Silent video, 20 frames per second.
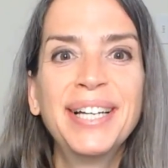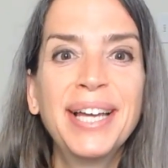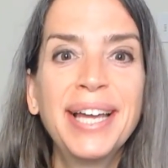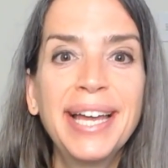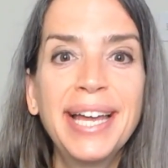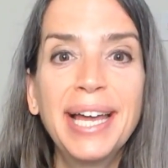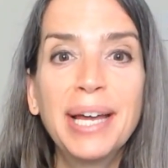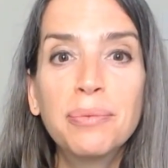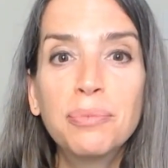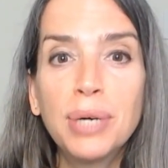
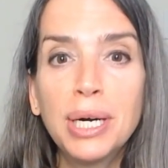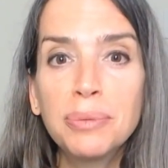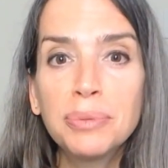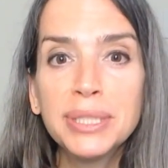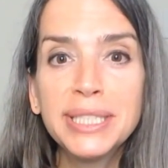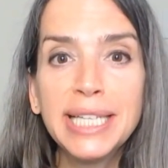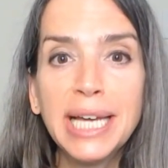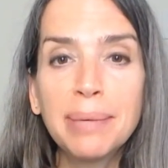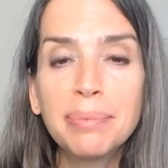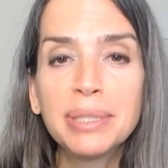And while we're
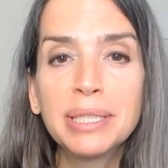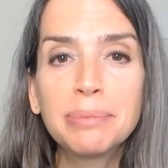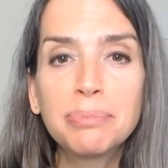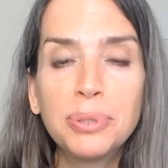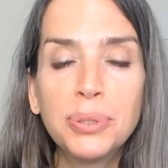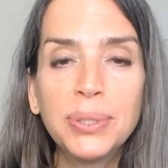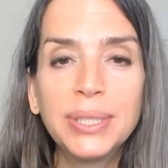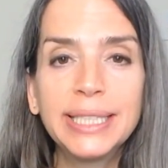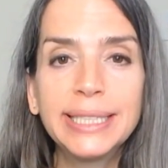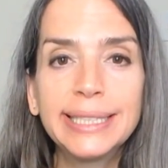tapping the
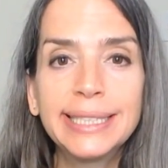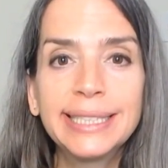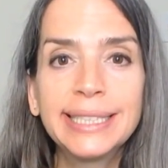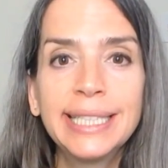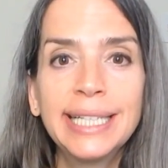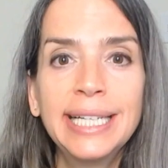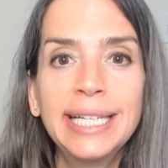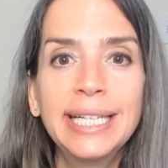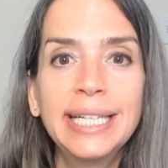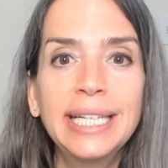points,
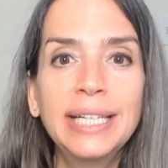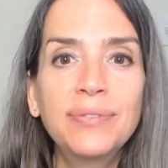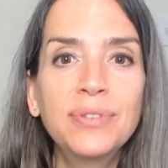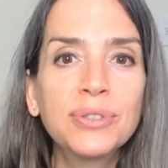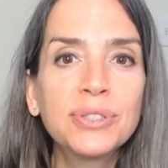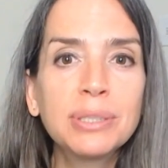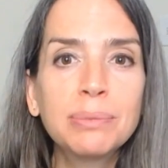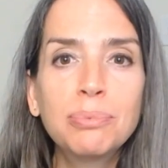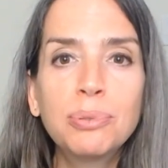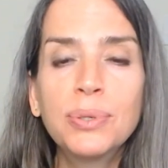if
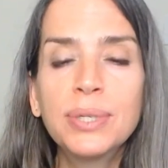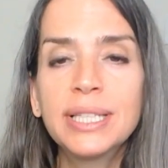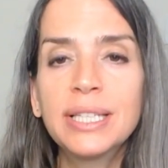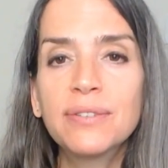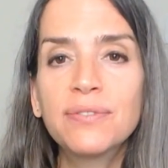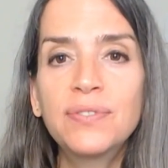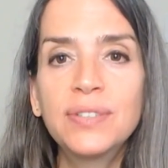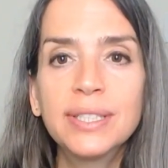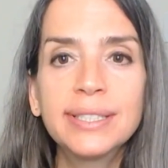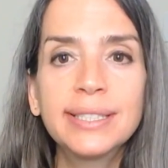there's a point
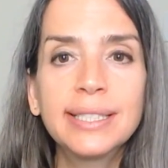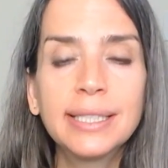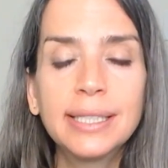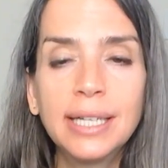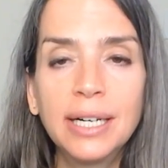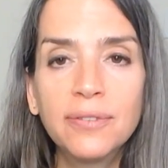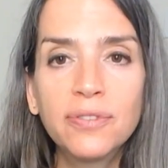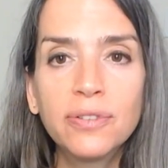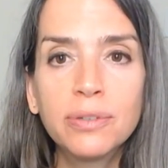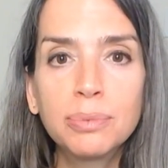that feels
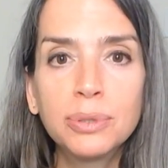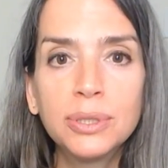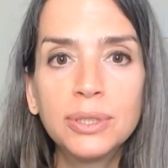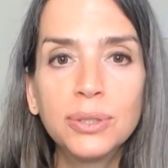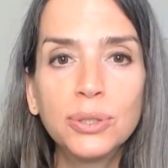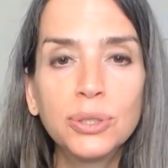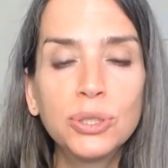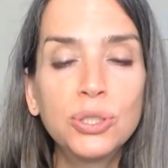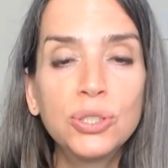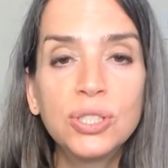uncomfortable
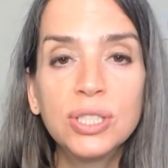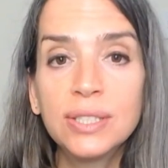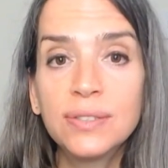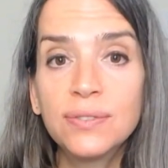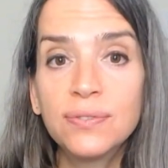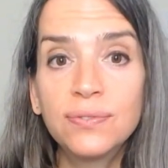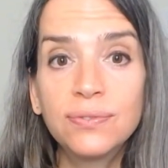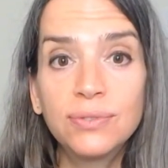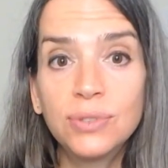or you just